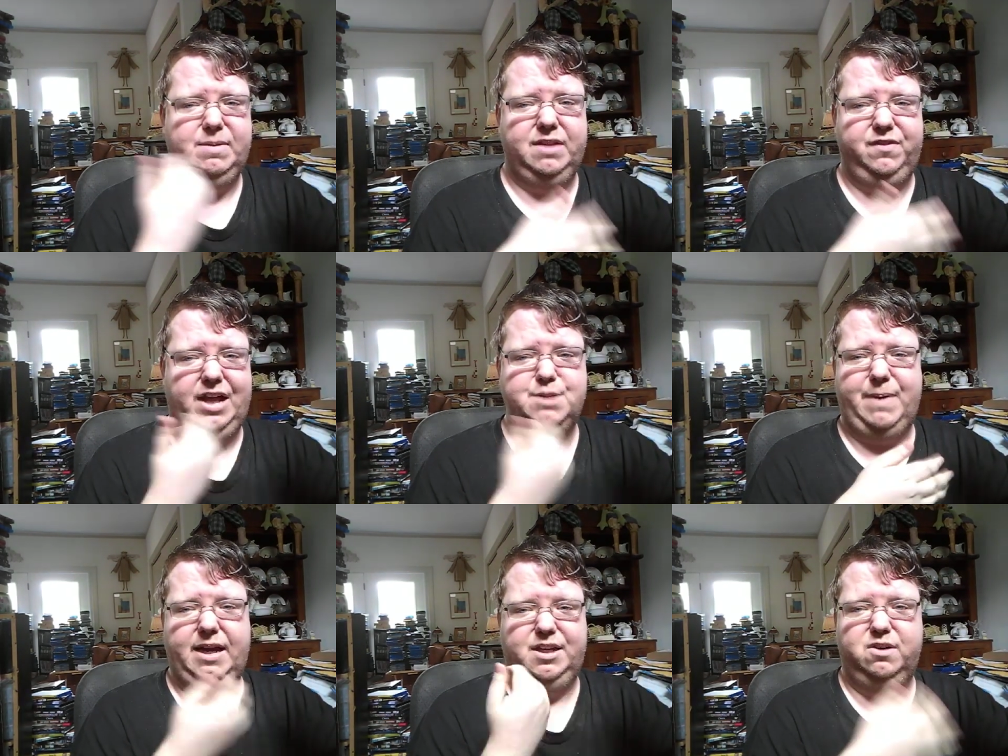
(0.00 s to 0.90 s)
I mean, the
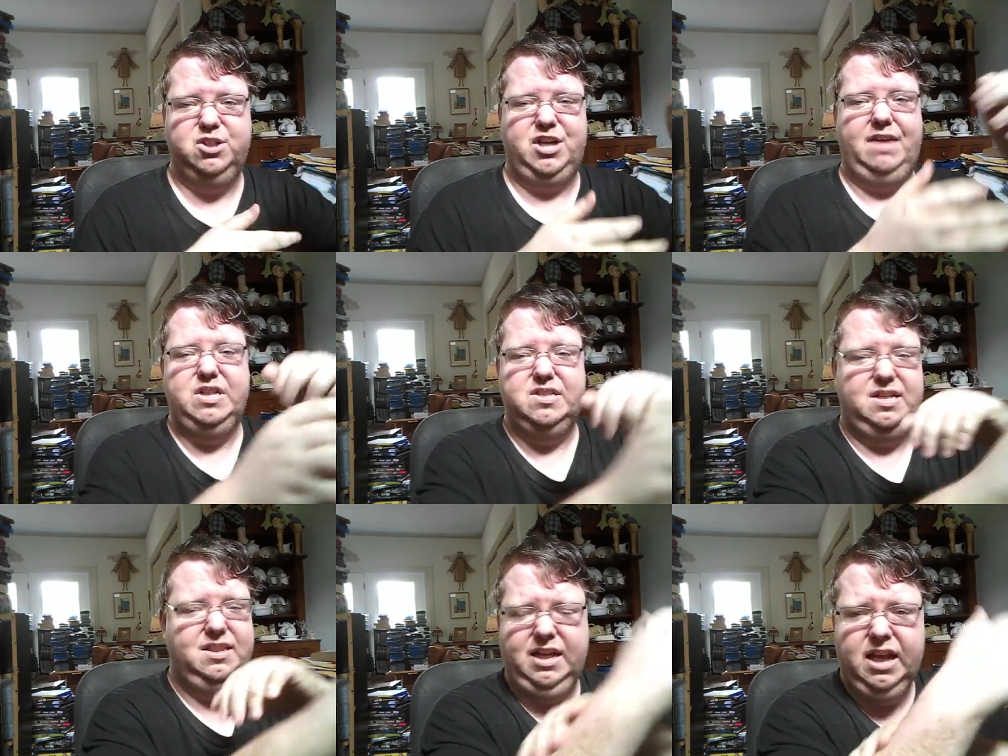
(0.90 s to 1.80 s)
flashback, you know, shaving
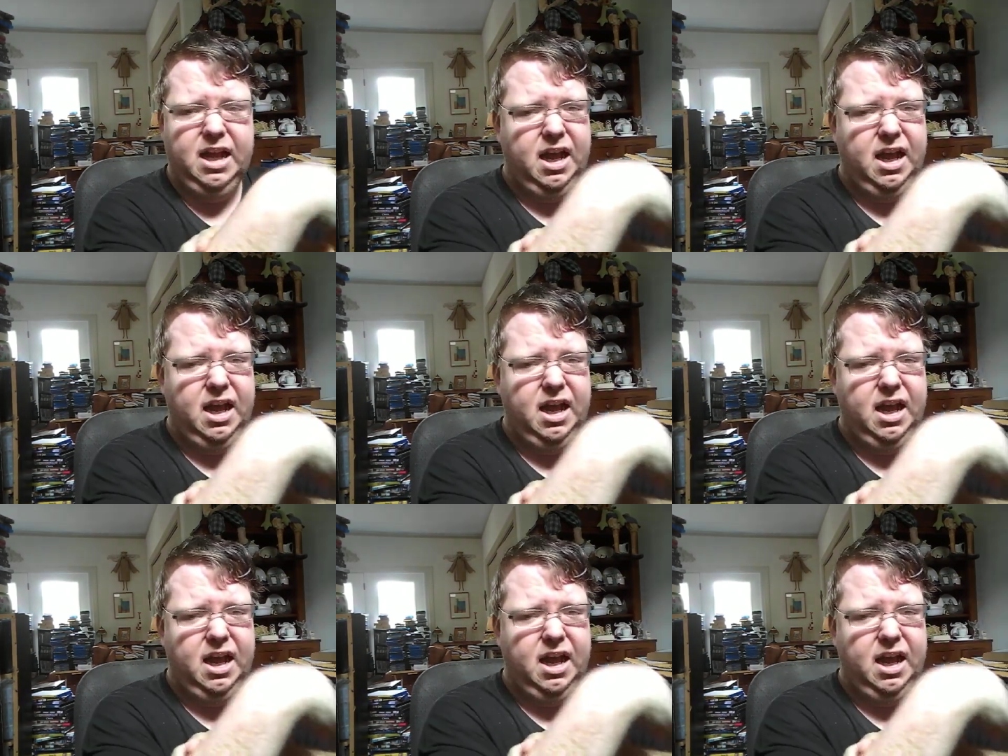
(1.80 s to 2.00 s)
scene. Like,